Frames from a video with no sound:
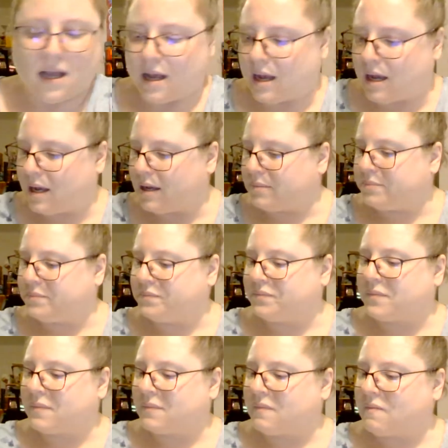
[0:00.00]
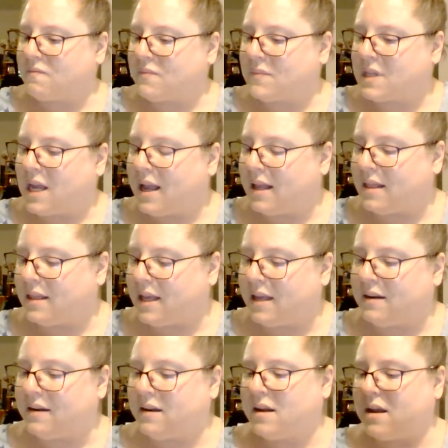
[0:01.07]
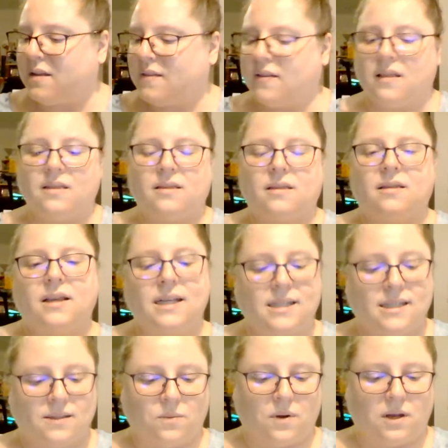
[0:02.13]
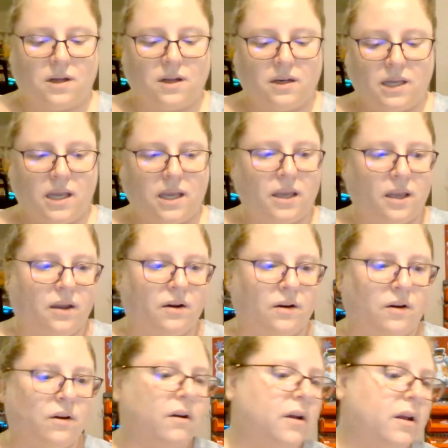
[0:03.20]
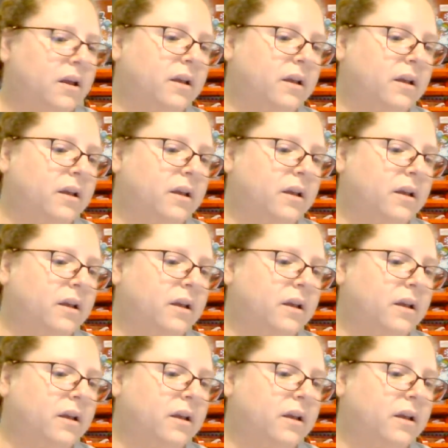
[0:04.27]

And then this one here